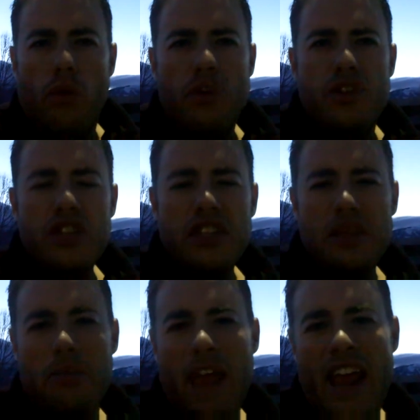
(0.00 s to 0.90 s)
was just
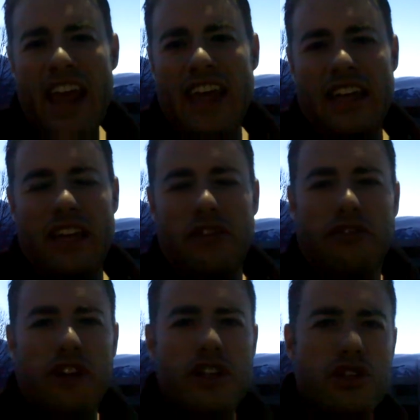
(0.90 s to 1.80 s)
the pain and
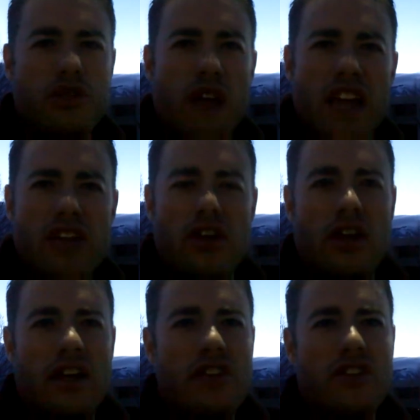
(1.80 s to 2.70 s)

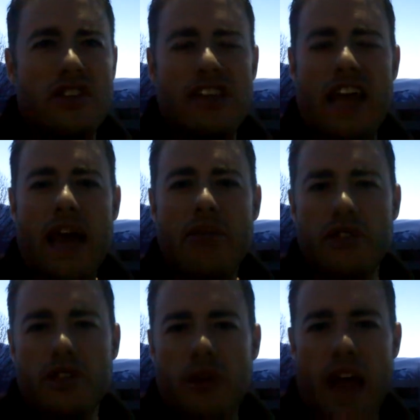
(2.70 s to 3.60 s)
frustration and just the
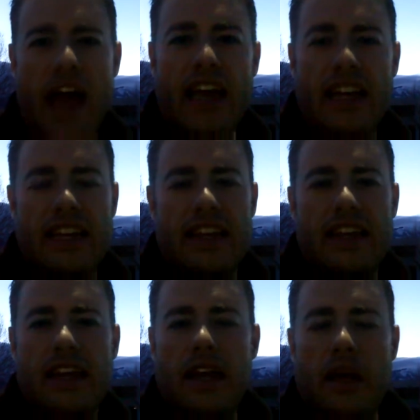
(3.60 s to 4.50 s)
absolute agony
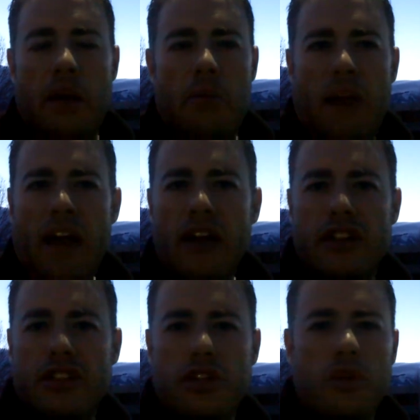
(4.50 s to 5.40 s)
that
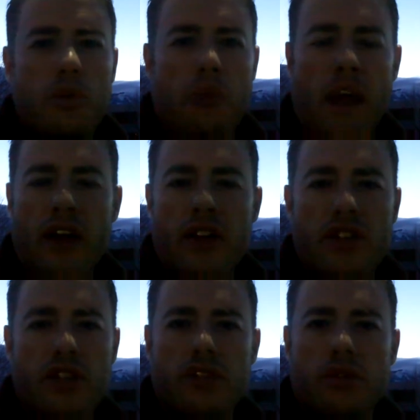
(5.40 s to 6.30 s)
parents who parent
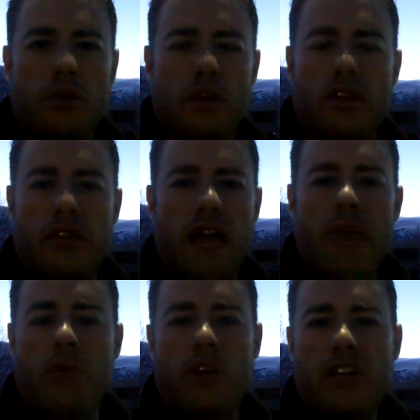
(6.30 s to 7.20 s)
children with
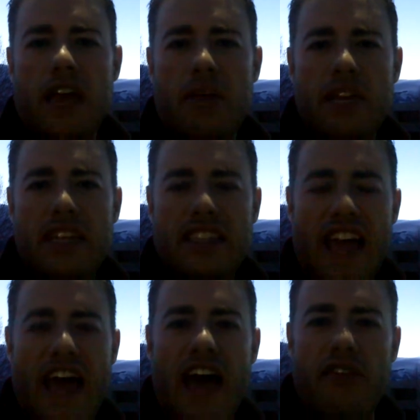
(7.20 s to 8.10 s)
type 1 diabetes
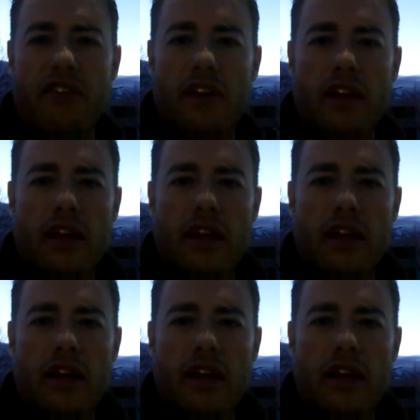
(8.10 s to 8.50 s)
have.